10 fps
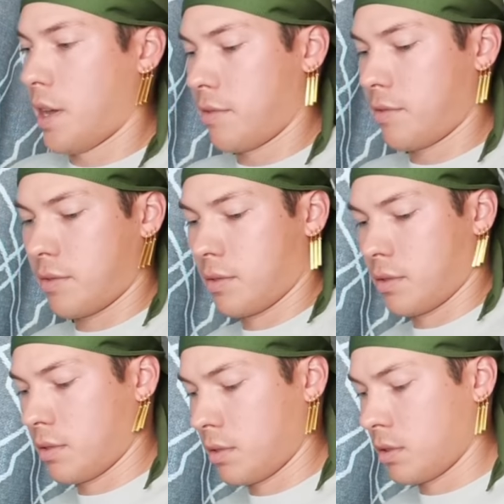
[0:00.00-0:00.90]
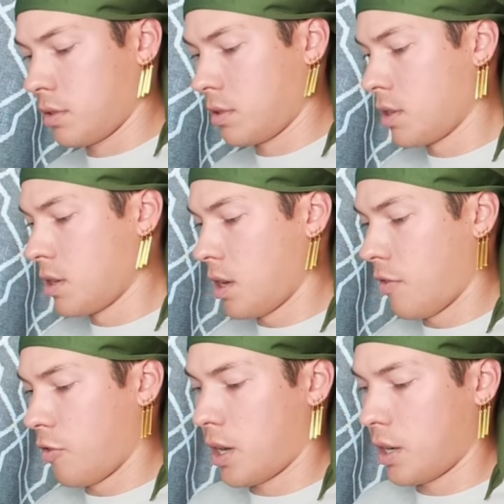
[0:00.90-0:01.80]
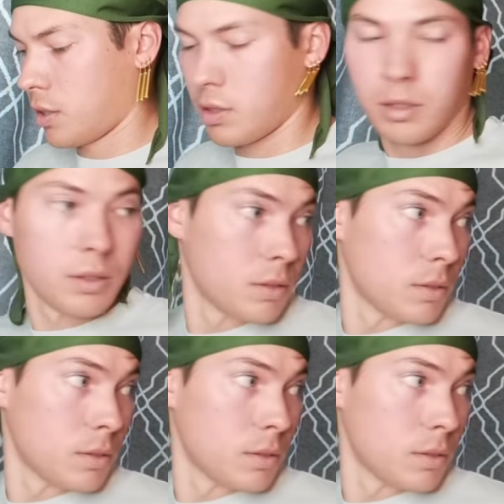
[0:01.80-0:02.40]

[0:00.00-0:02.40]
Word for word: half. A box.